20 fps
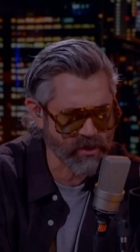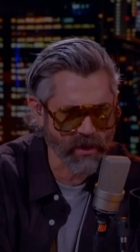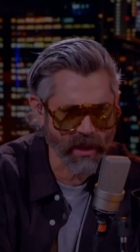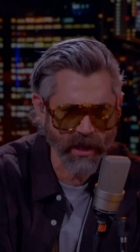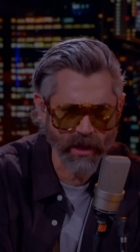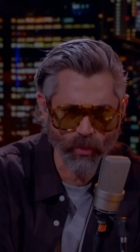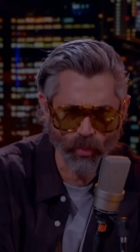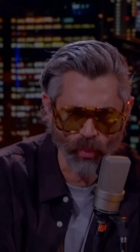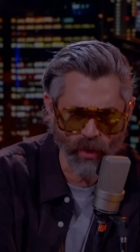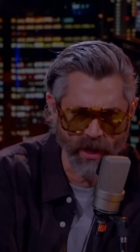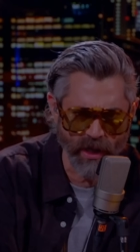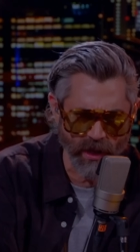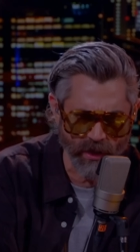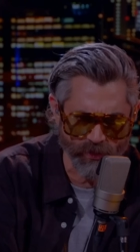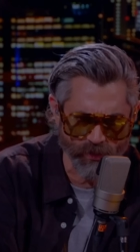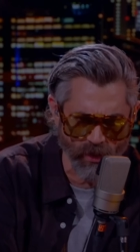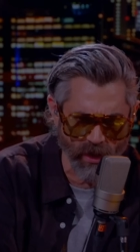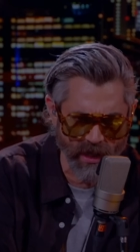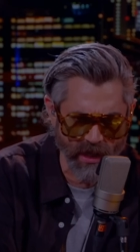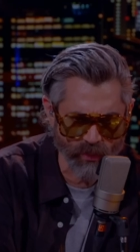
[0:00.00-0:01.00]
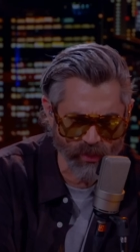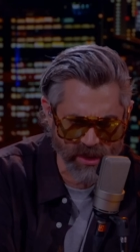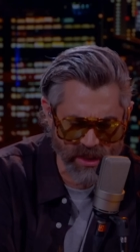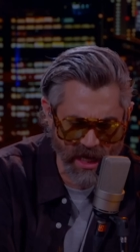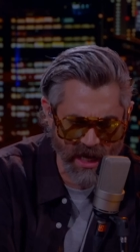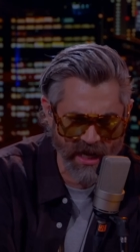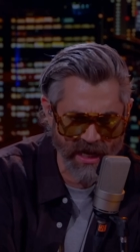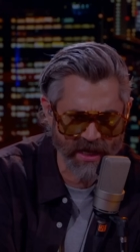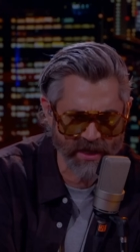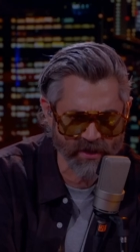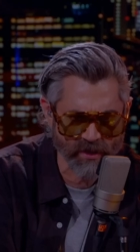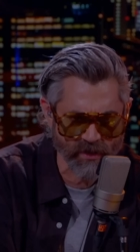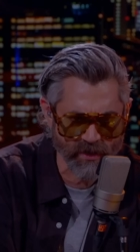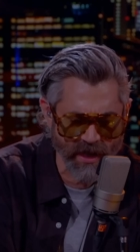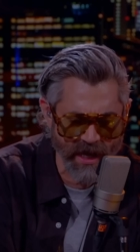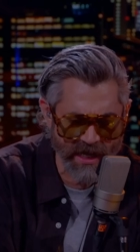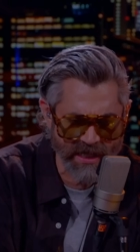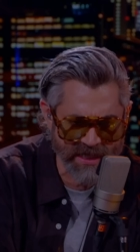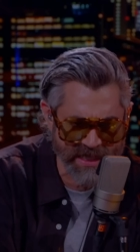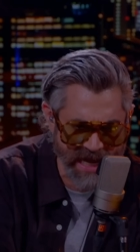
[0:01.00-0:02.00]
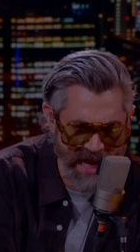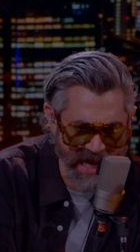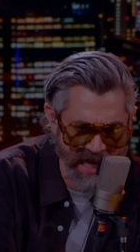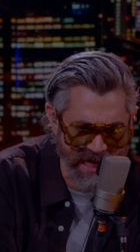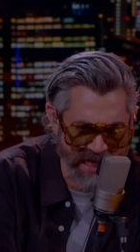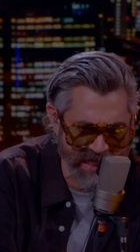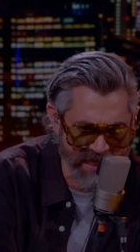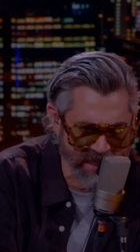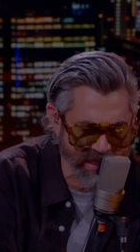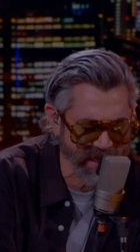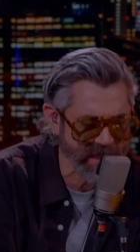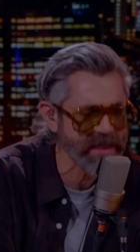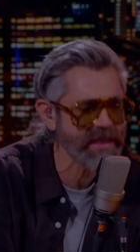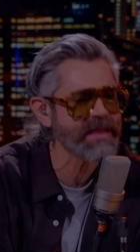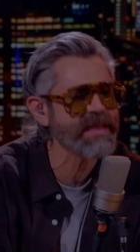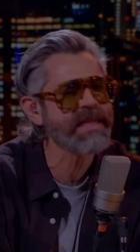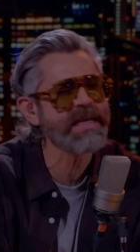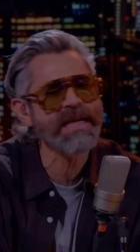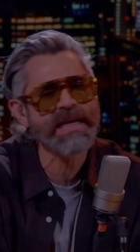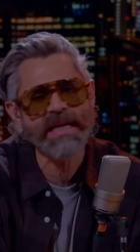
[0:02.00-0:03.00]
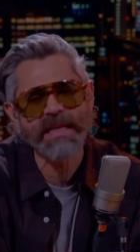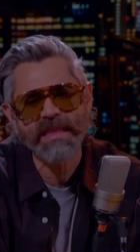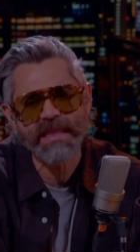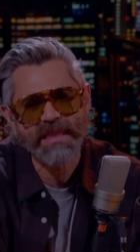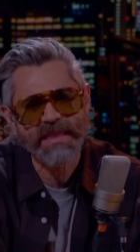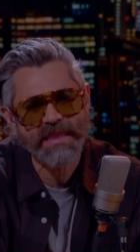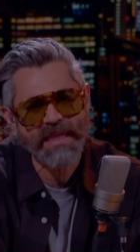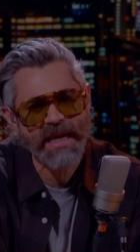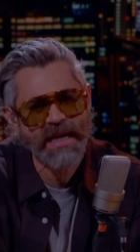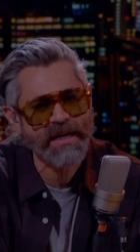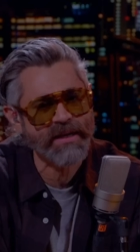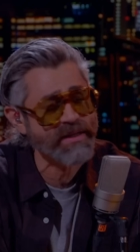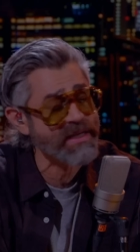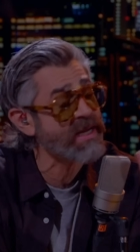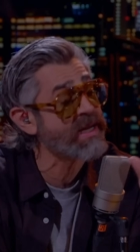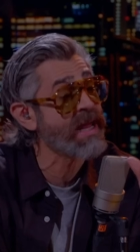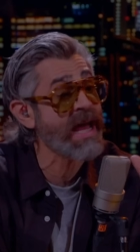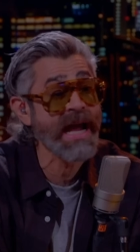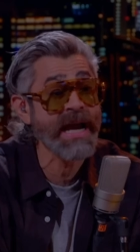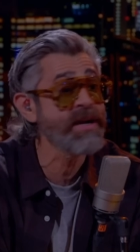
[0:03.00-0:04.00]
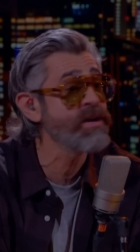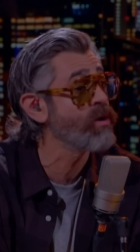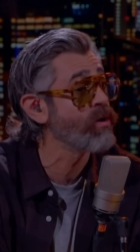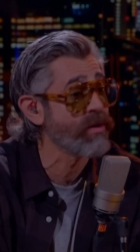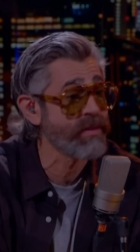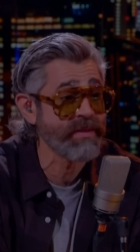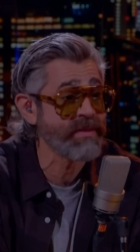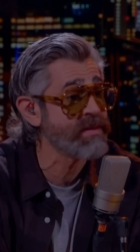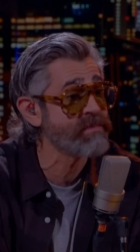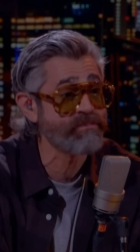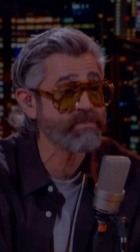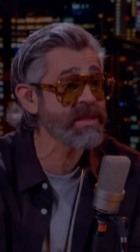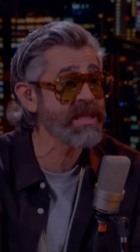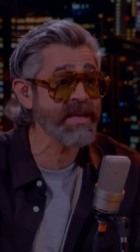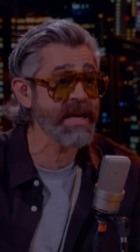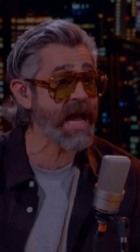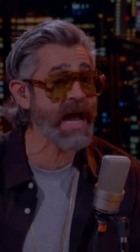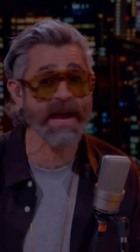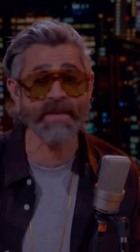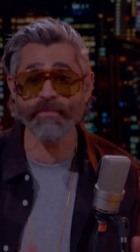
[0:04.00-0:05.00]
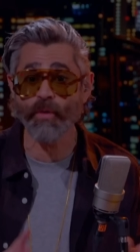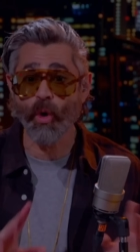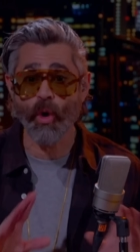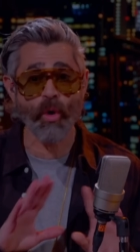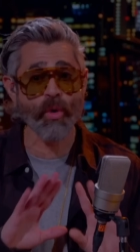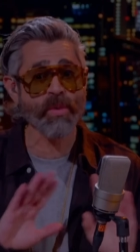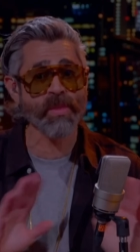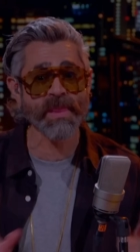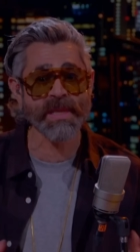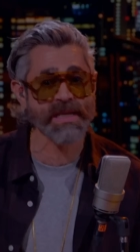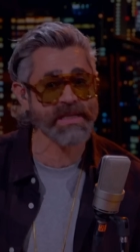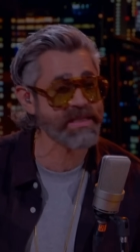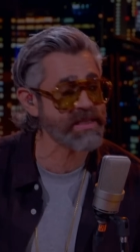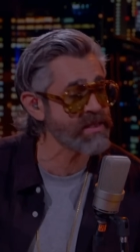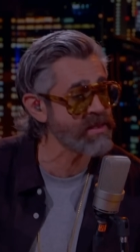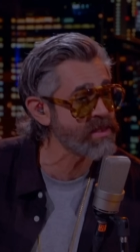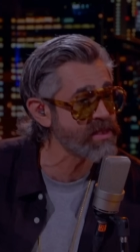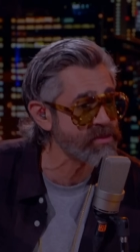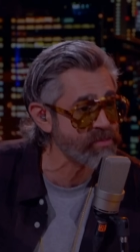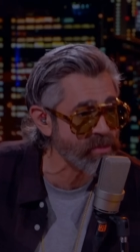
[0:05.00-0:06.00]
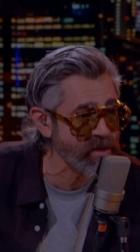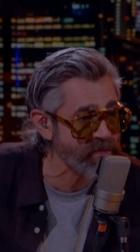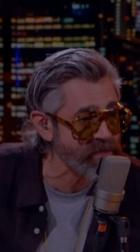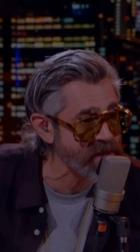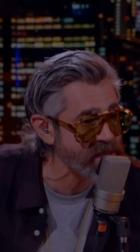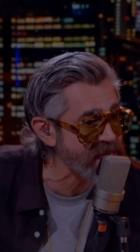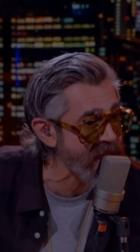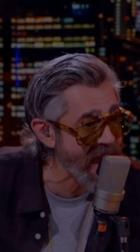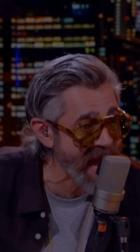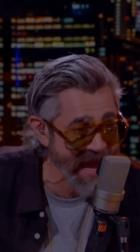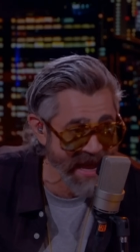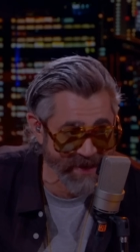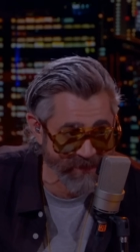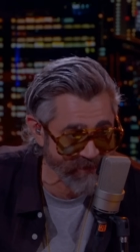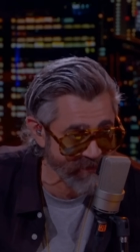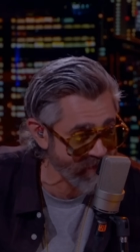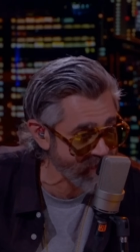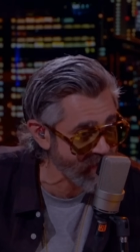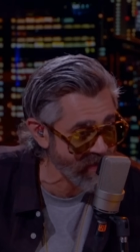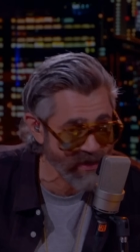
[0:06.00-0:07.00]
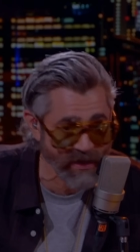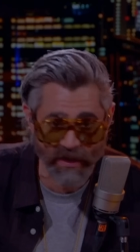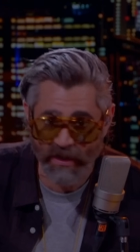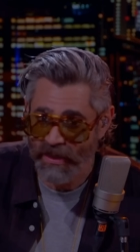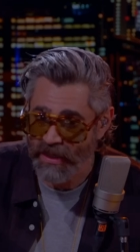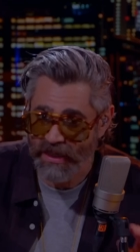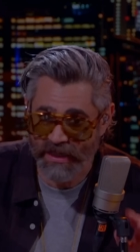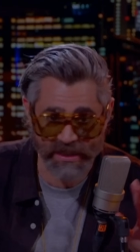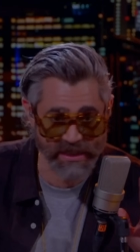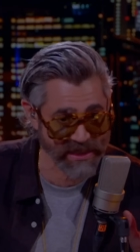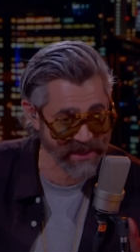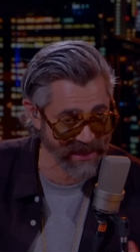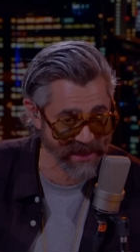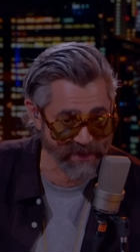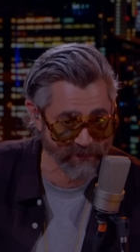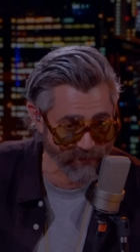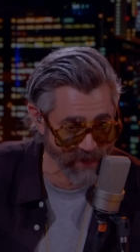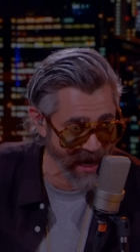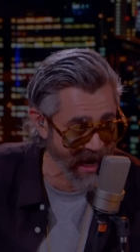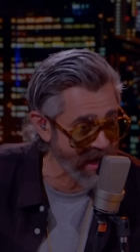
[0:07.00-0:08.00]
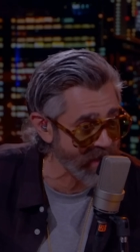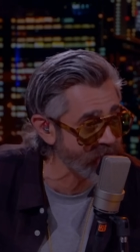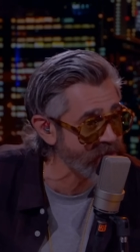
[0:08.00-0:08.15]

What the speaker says: they're like, wait, I thought I was honored. I died killing Thanos. And I know, I've only seen these movies half asleep. I